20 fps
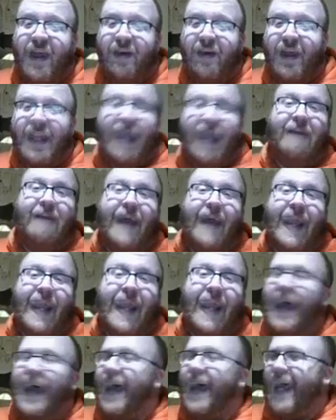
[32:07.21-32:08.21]
like, oh
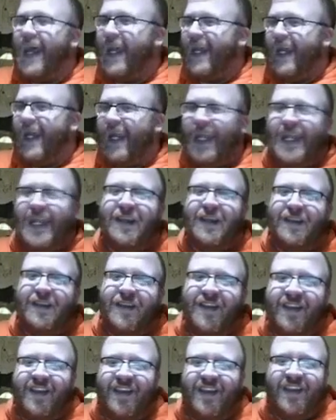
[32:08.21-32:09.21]
my God.